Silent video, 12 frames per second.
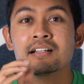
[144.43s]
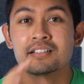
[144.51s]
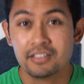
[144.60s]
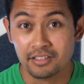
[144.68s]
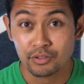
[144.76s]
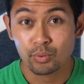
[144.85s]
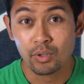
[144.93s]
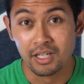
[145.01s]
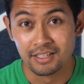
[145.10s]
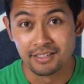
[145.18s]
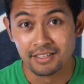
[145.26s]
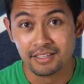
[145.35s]
good
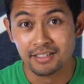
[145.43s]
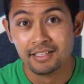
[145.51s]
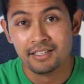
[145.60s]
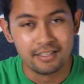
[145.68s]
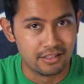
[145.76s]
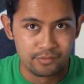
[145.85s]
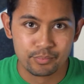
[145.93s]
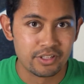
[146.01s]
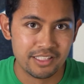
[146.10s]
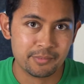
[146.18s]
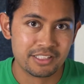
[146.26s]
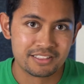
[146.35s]
quality in
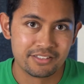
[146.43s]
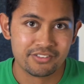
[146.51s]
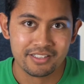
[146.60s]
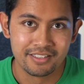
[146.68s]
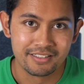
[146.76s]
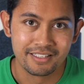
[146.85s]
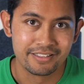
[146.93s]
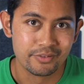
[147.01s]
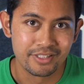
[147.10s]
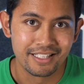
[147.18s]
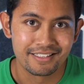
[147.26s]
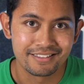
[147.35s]
pretty much everything that you
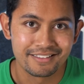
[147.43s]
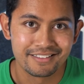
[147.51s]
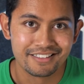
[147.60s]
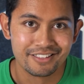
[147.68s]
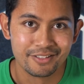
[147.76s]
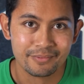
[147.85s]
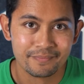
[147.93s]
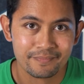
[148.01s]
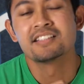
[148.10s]
would ask it to do.